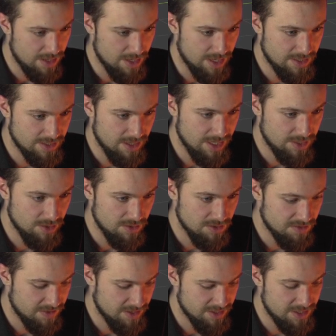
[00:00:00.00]
select all
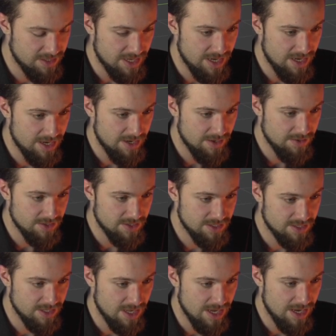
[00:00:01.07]
those vertices, and just
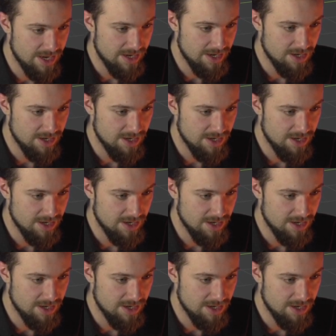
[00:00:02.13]
slide